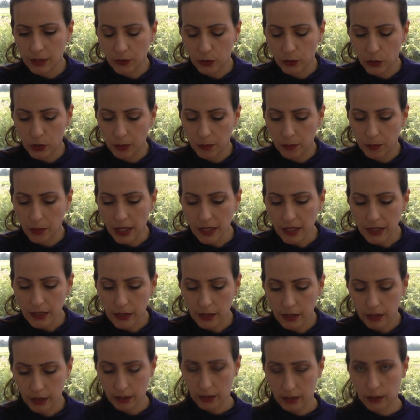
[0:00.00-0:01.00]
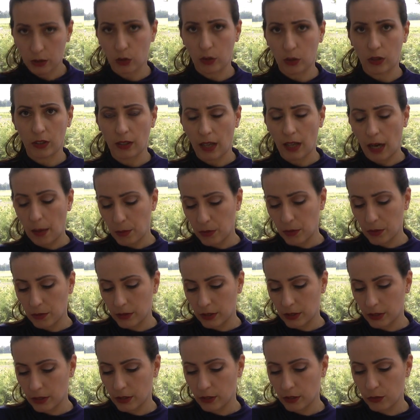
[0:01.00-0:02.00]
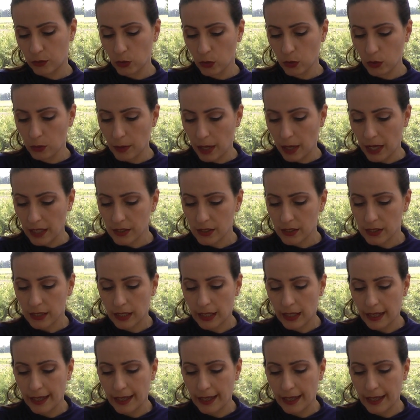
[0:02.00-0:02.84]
for the bust, so the full bust,